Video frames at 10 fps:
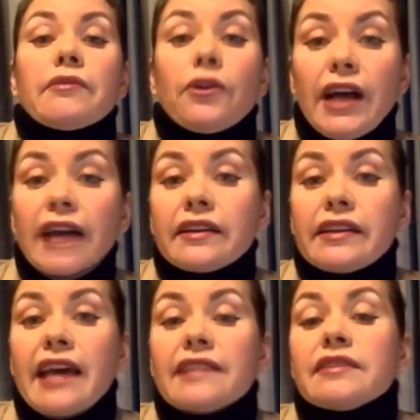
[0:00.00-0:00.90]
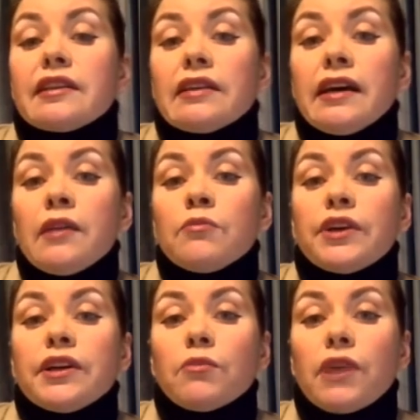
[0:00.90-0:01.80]
Olena Ness and
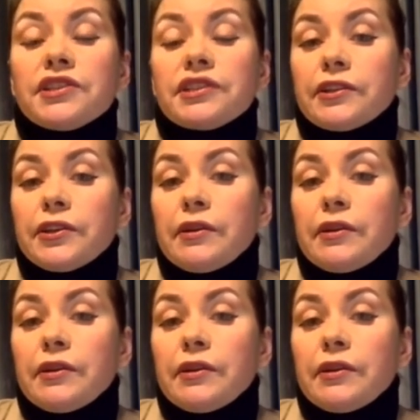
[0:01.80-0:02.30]
Marina Marchenko,